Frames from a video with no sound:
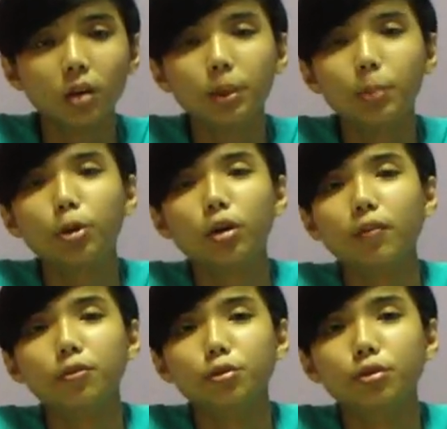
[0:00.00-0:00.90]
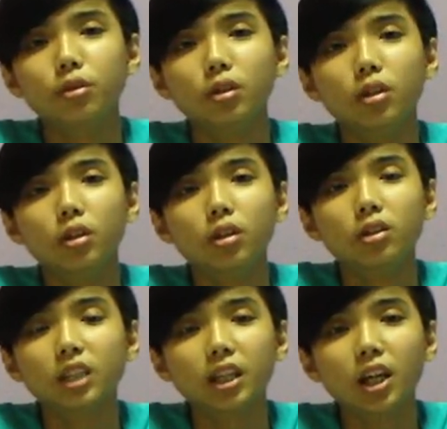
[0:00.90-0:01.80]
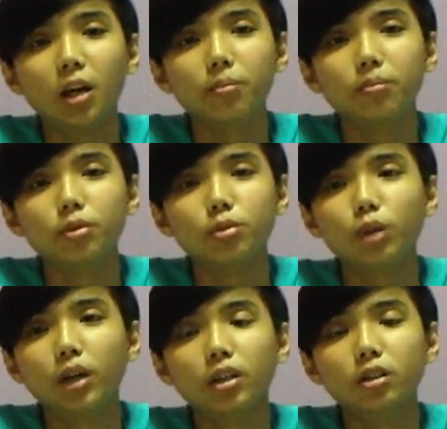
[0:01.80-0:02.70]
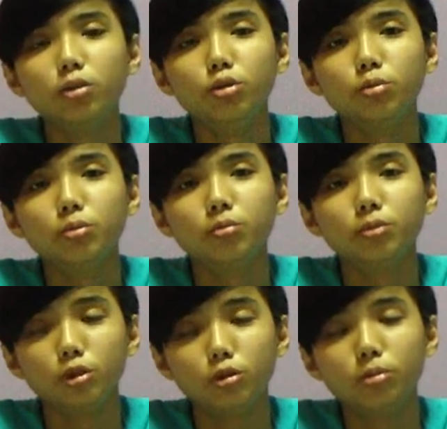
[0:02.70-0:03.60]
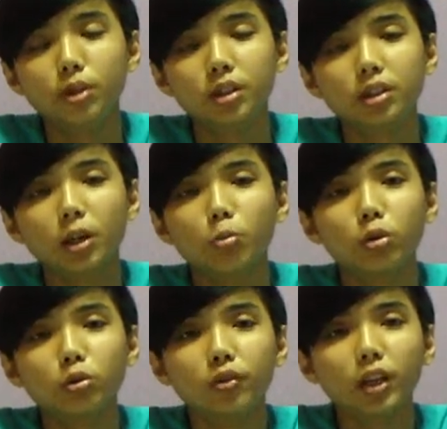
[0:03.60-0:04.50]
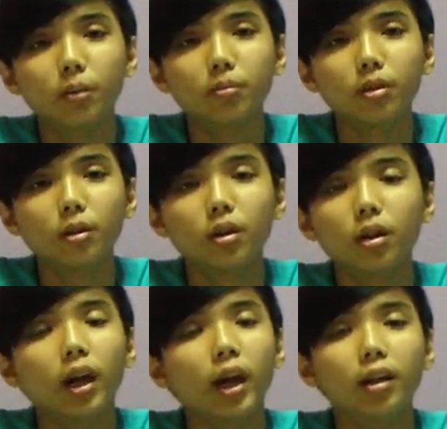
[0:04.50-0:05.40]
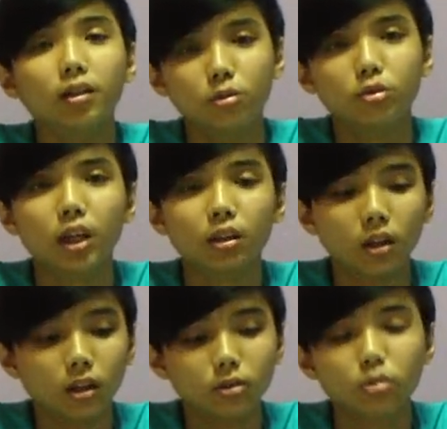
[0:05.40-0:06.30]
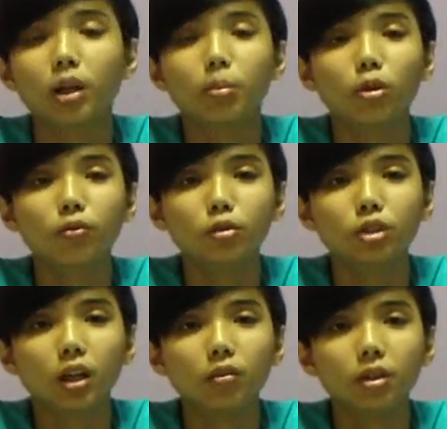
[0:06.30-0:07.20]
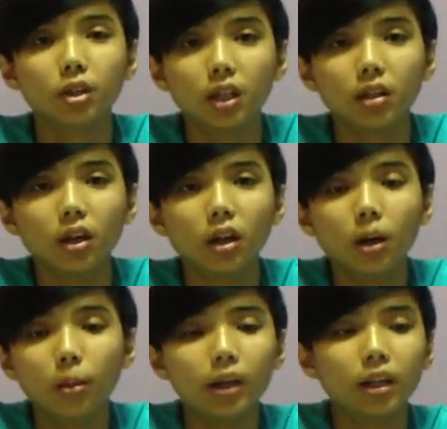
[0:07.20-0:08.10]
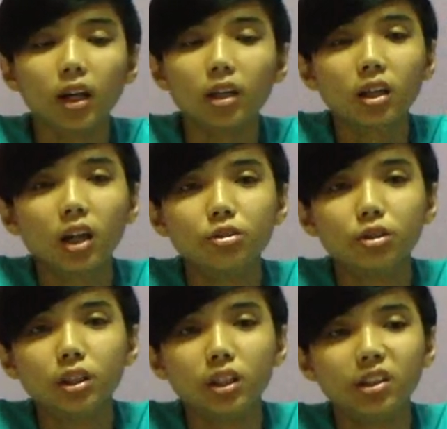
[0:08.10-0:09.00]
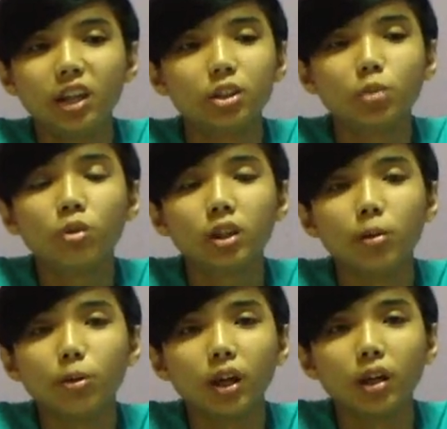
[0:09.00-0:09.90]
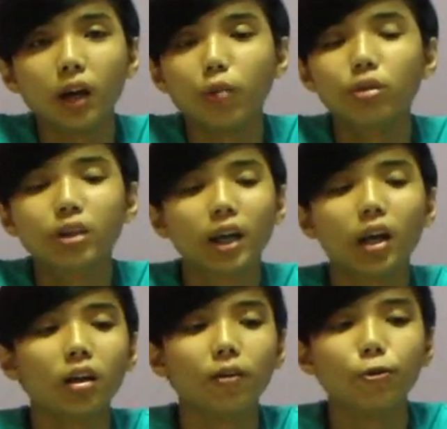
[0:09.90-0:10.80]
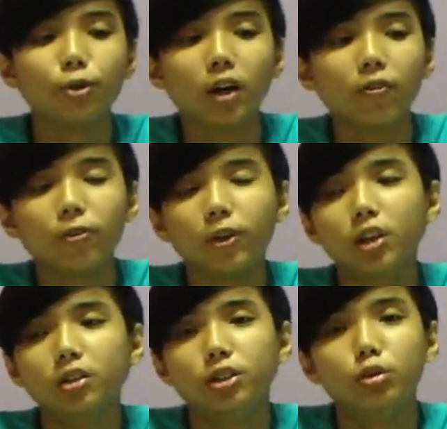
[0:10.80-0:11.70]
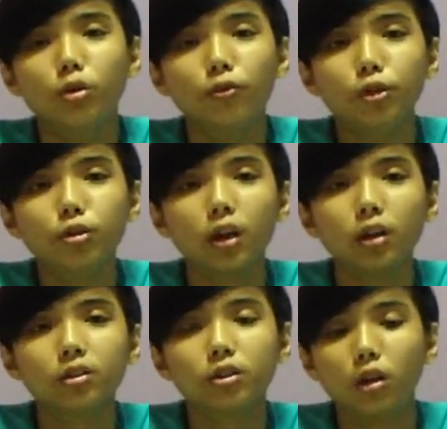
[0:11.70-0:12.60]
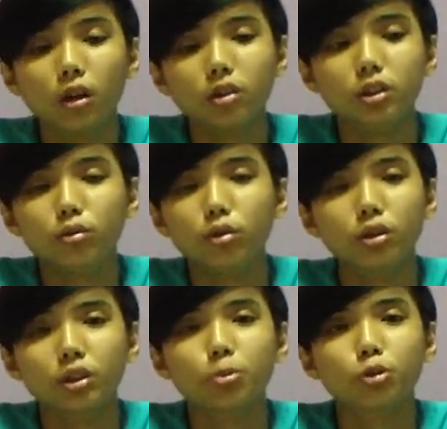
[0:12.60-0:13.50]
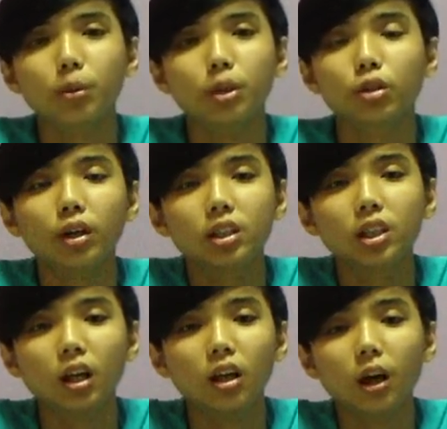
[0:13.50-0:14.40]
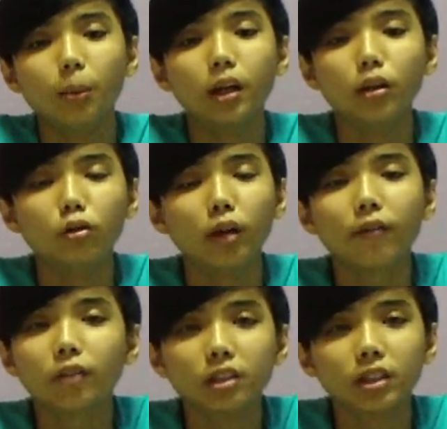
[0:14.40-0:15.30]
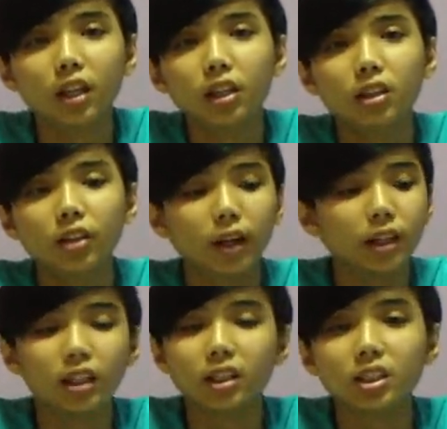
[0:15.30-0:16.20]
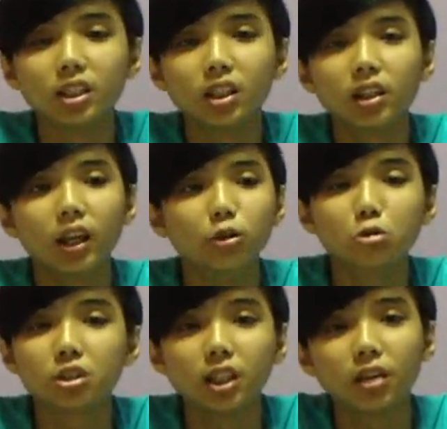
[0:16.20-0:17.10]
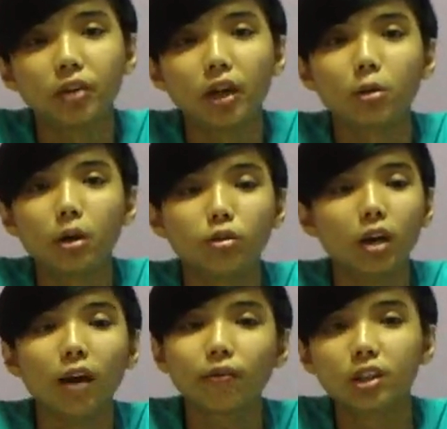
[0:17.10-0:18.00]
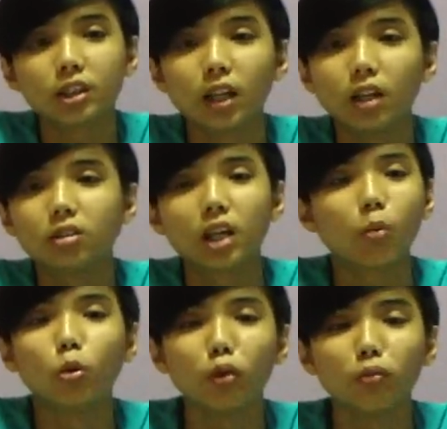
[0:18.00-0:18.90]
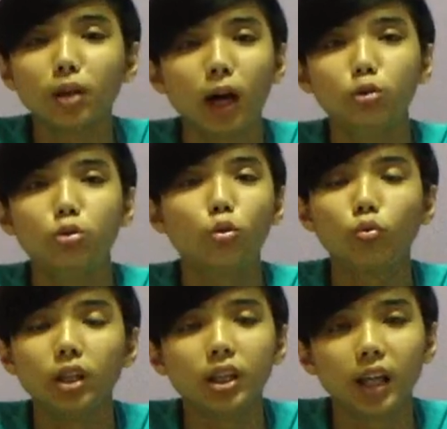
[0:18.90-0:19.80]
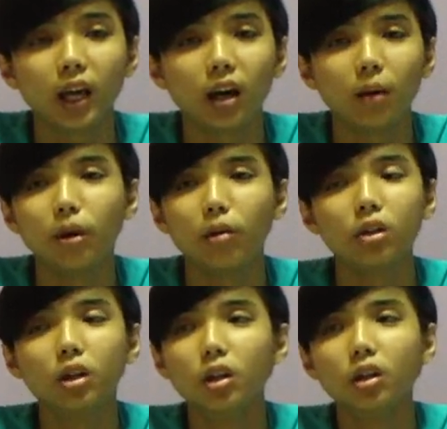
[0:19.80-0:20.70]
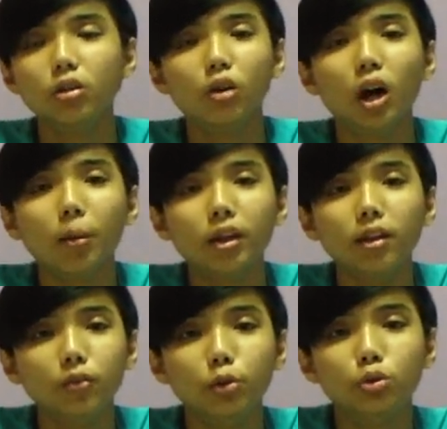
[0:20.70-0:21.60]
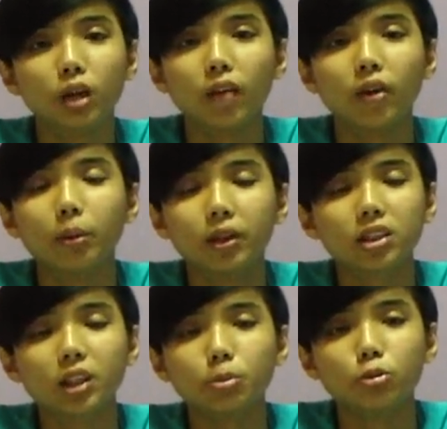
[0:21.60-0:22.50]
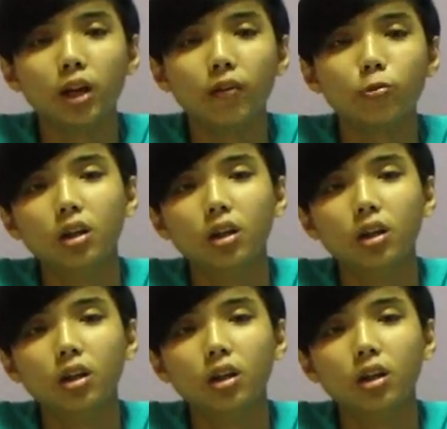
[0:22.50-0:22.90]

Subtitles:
People have to suck it up to other YouTubers and work with them and to get more views and everything. But in other countries, it doesn't work that way. I don't care if you have zero views or zero subscribers or anything, but if you have the talent, if I need a singer and you sing very well, you have the talent, come work with me. I don't really care about, you know, how many views you have, how many subs you have.